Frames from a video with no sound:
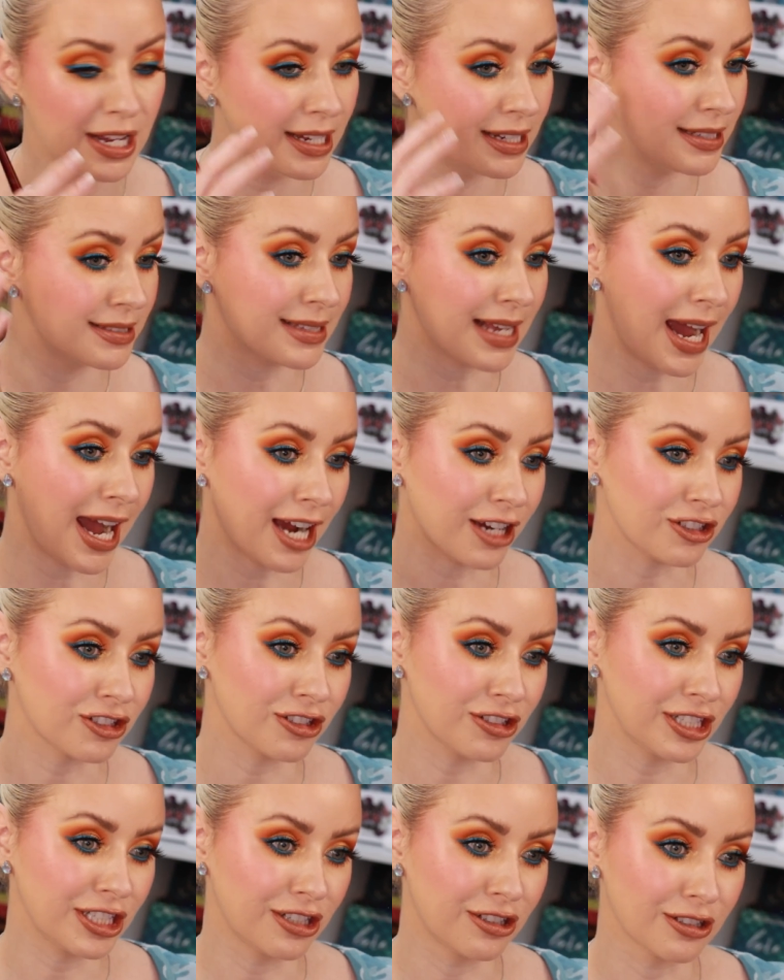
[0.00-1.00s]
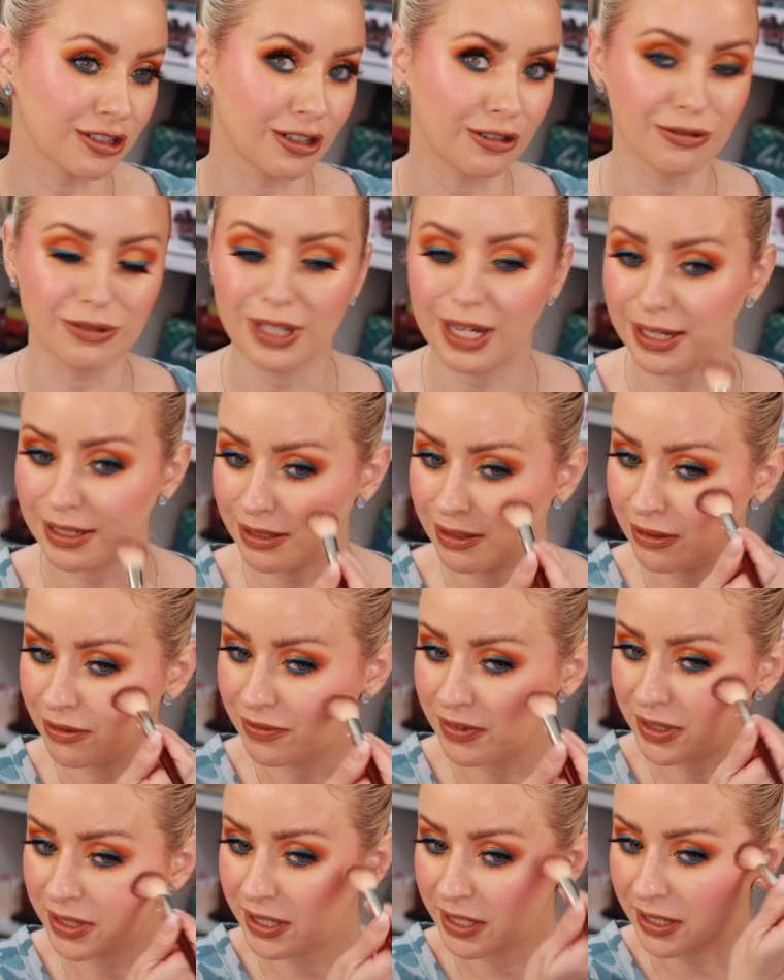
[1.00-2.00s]
is actually Glow Light
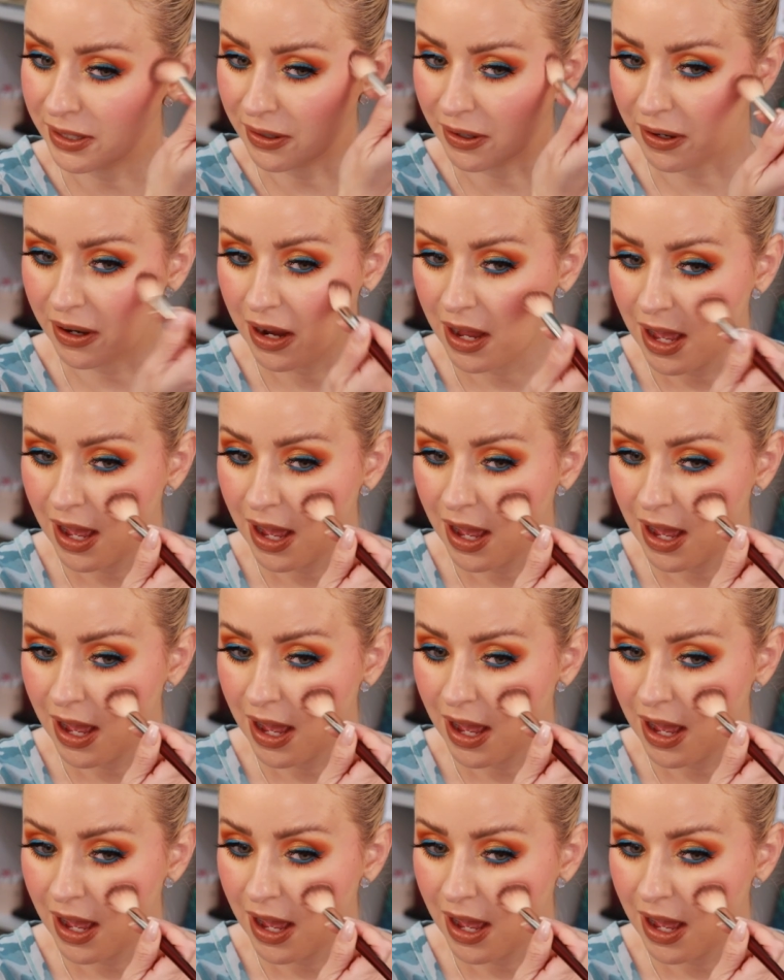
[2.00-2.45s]
over here.